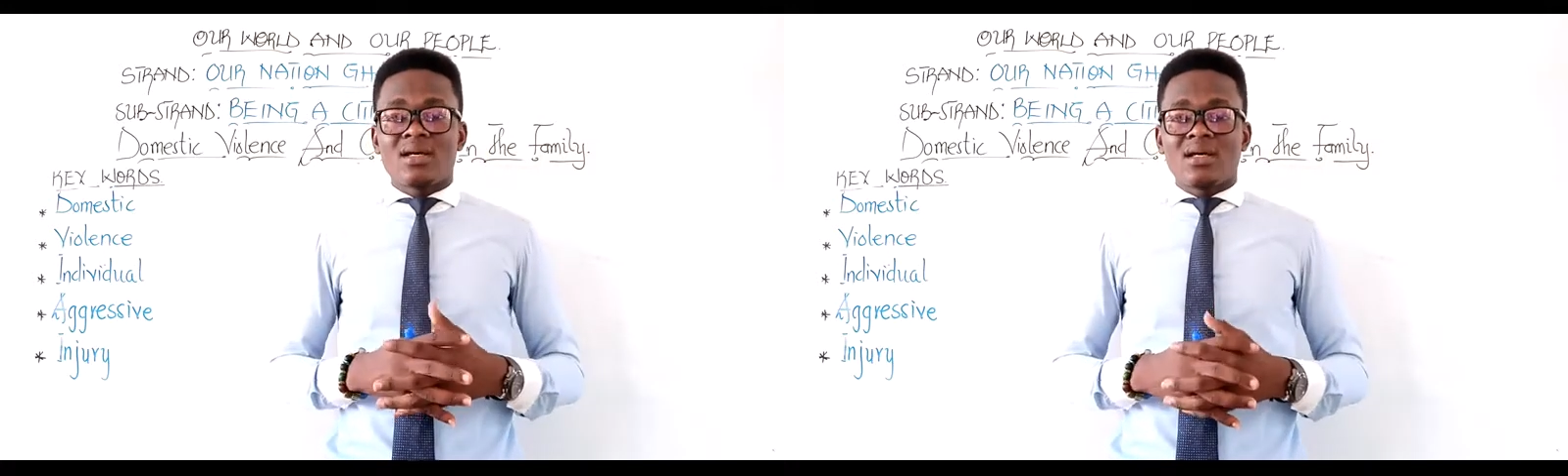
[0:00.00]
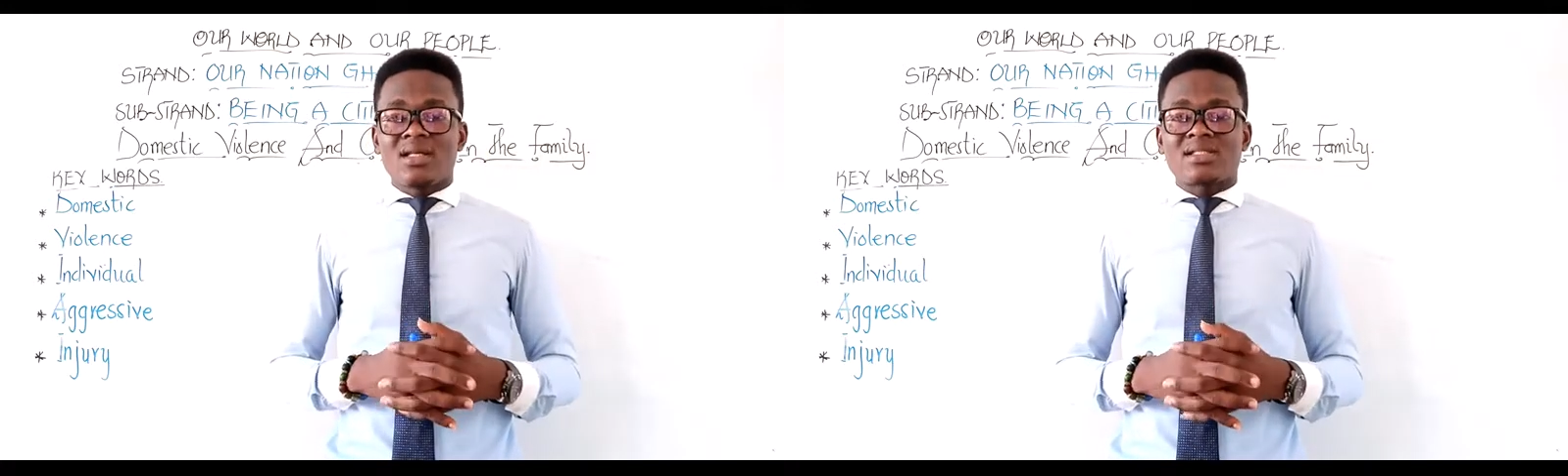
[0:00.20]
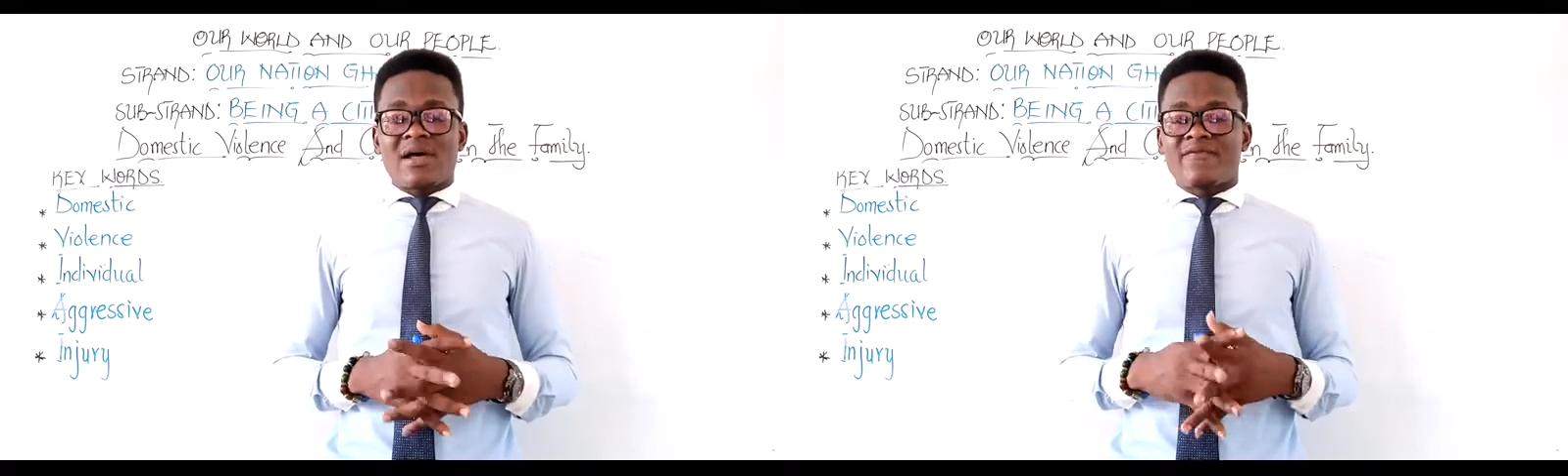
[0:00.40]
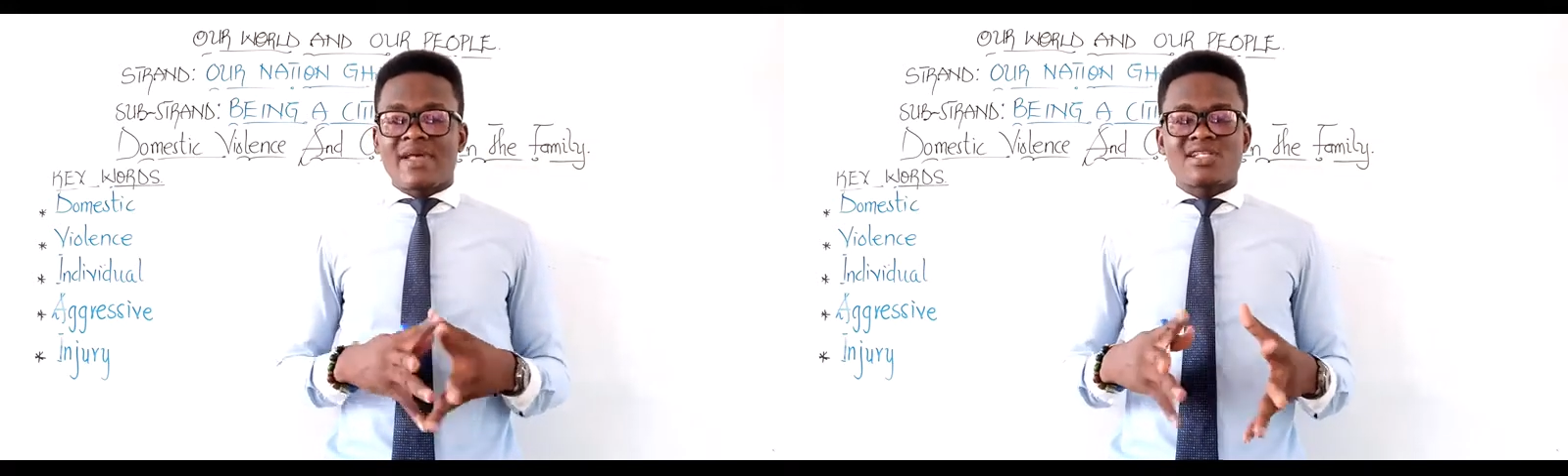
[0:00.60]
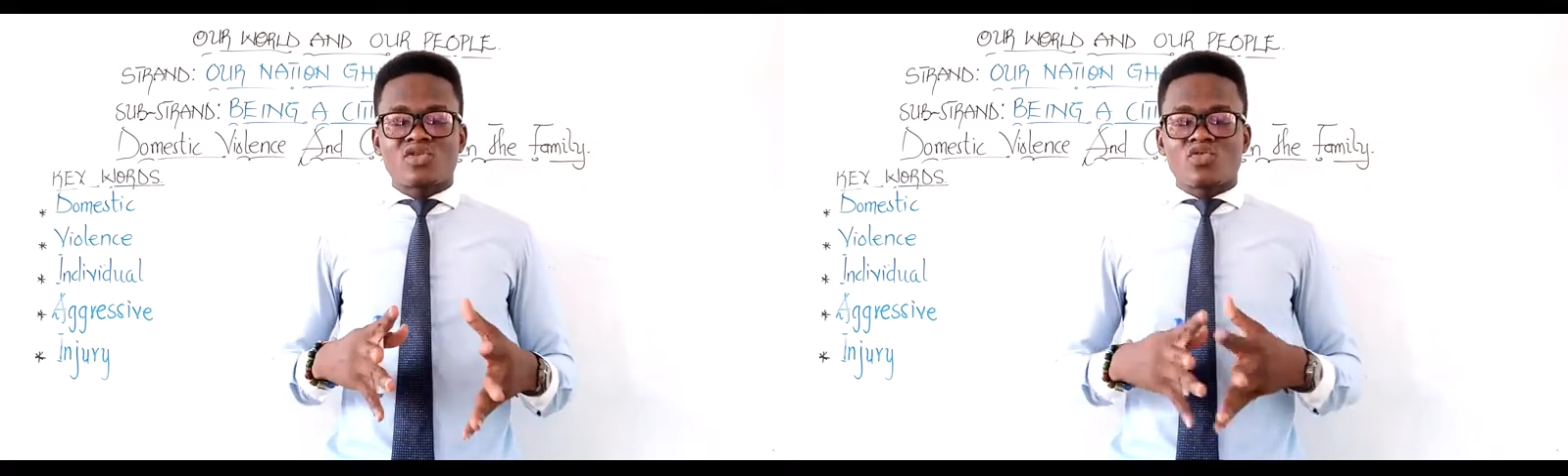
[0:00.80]
it
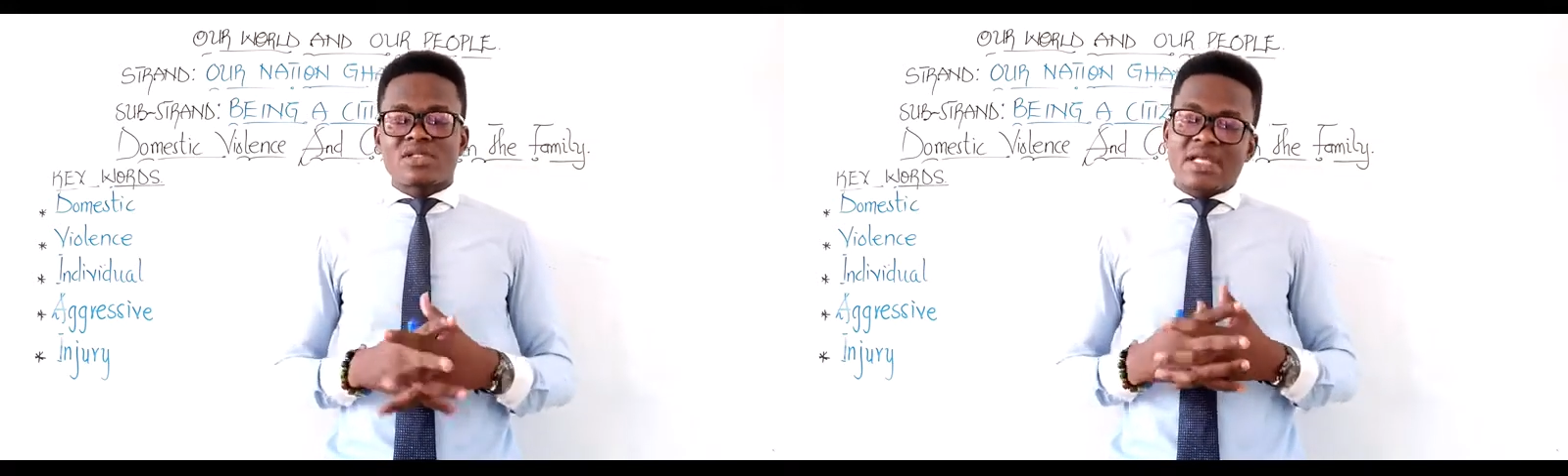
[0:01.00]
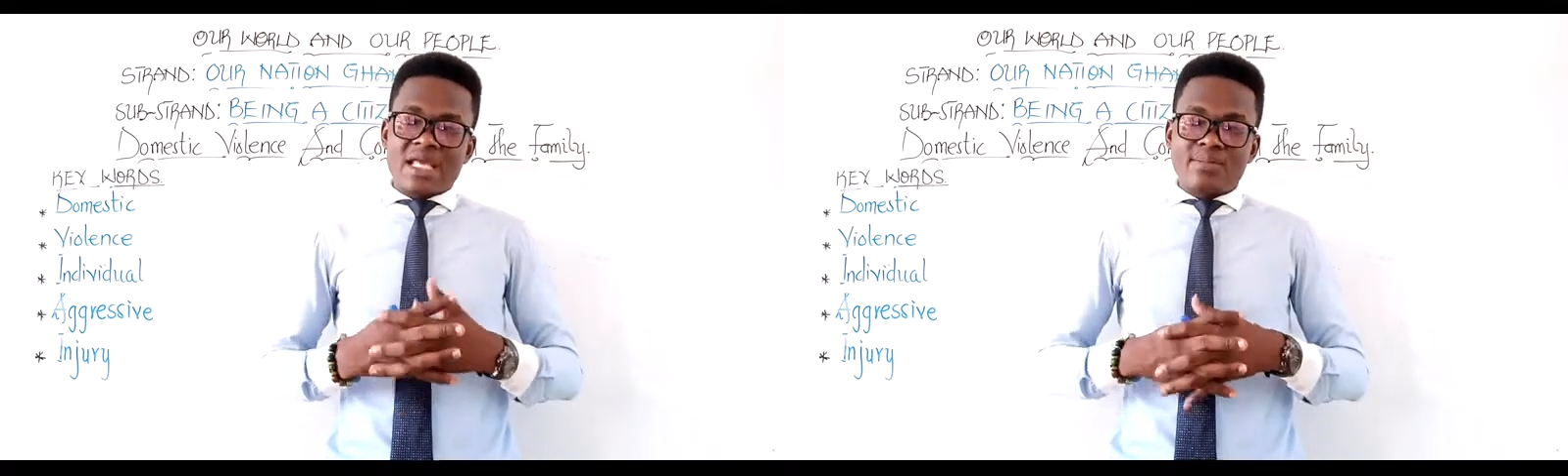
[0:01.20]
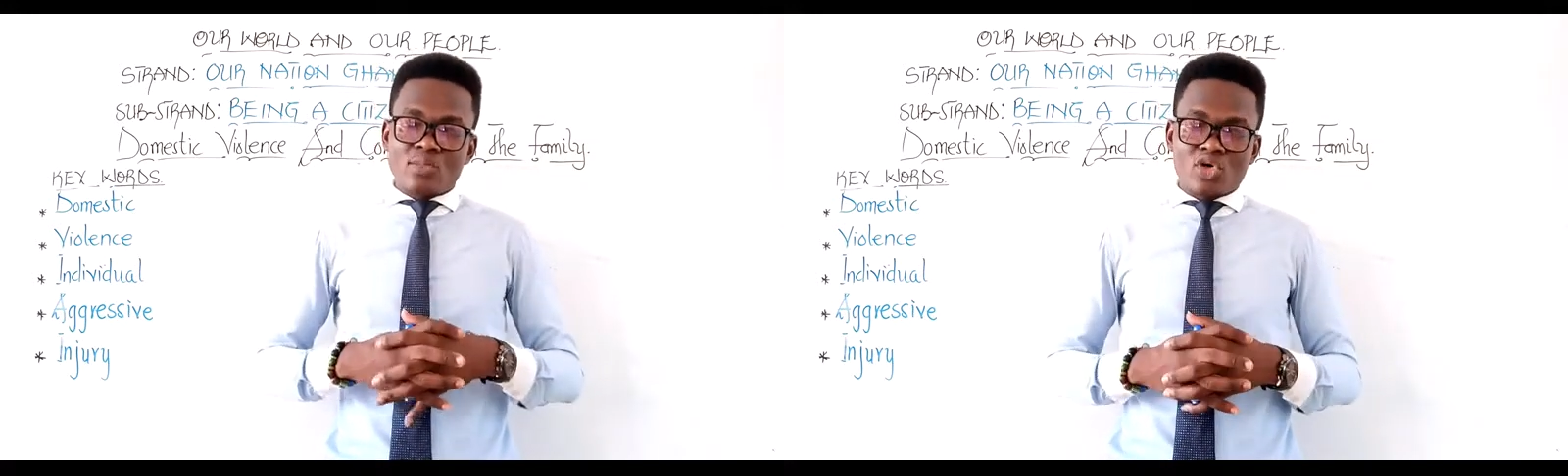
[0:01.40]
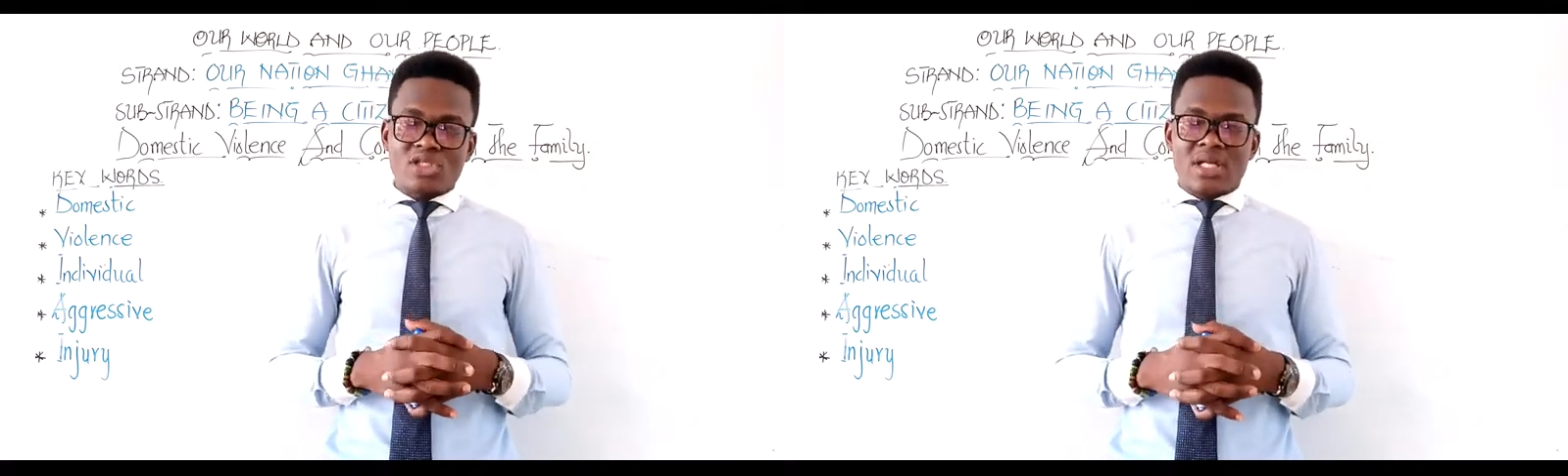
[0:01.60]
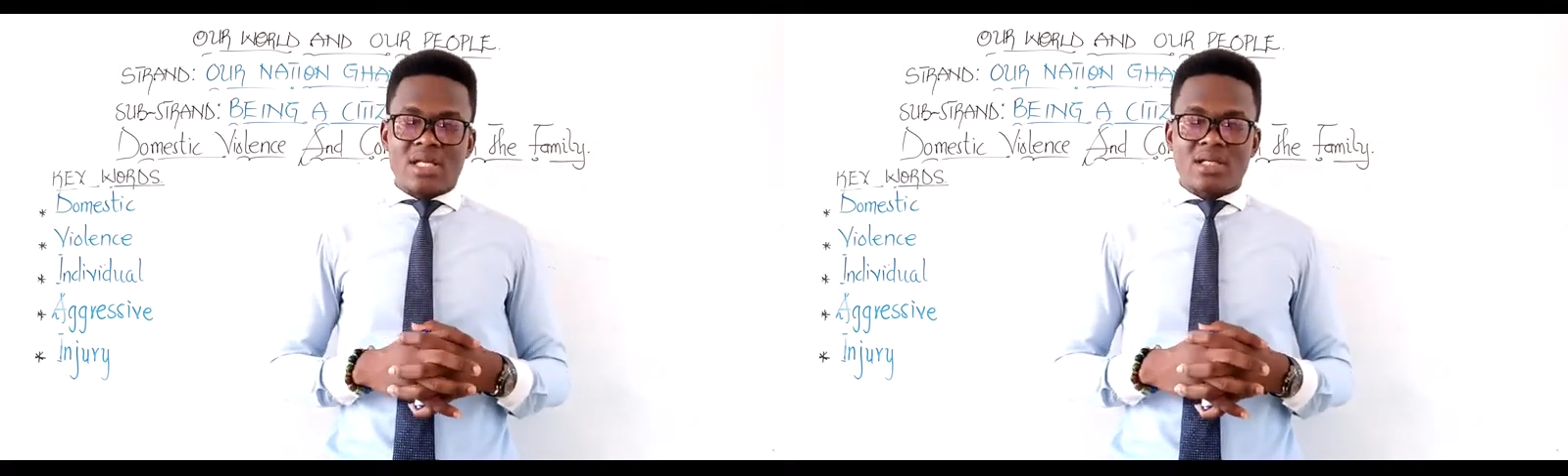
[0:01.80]
affects you
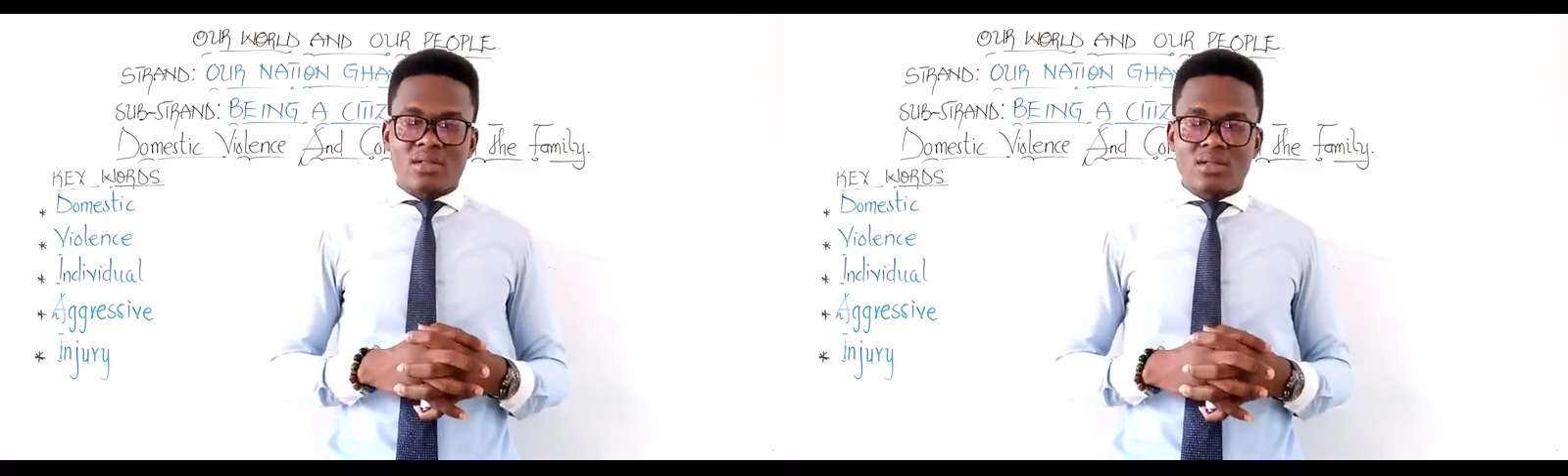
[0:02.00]
emotionally.